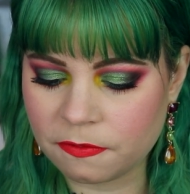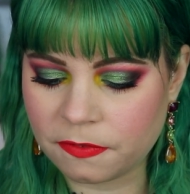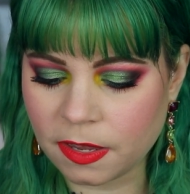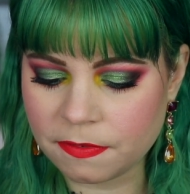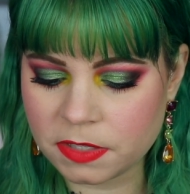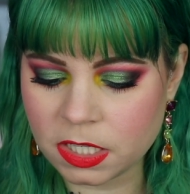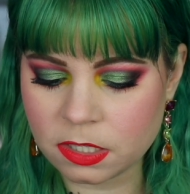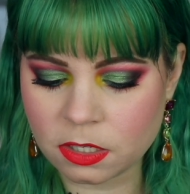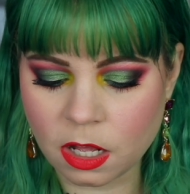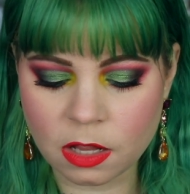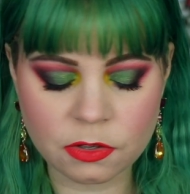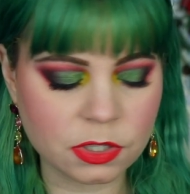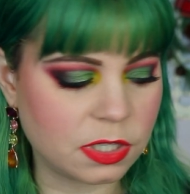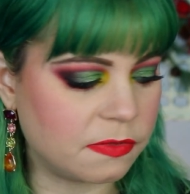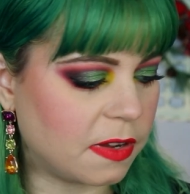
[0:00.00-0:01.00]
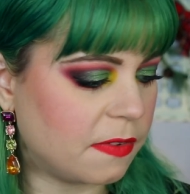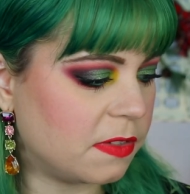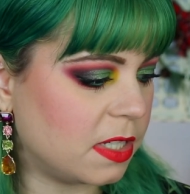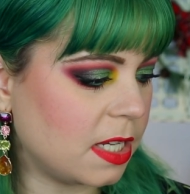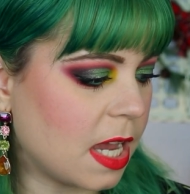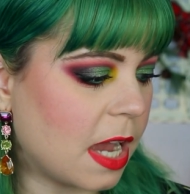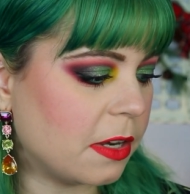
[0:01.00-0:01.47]

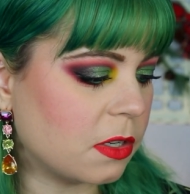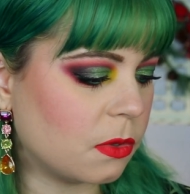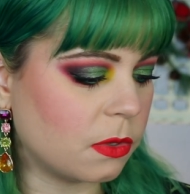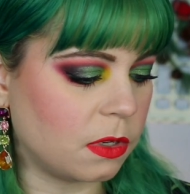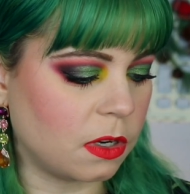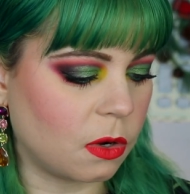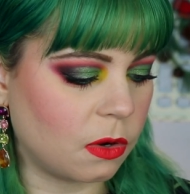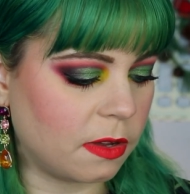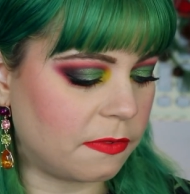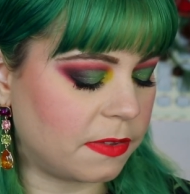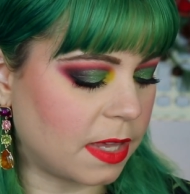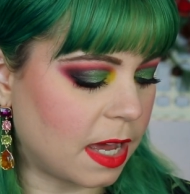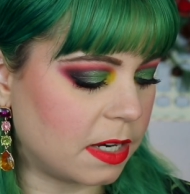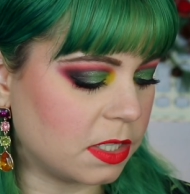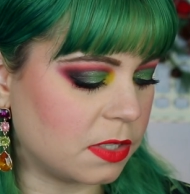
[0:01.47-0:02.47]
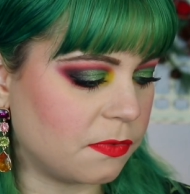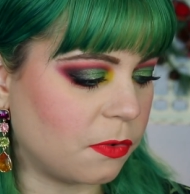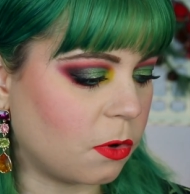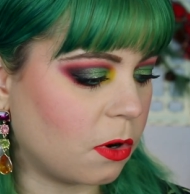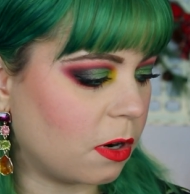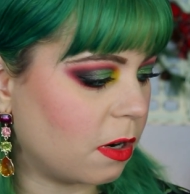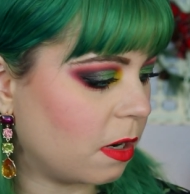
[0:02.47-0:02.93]
$15.50. I don't know if that is
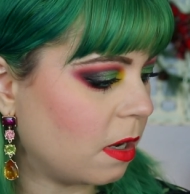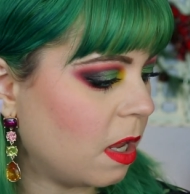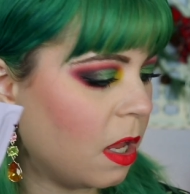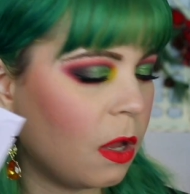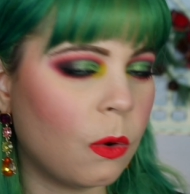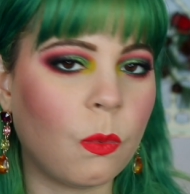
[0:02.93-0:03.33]
for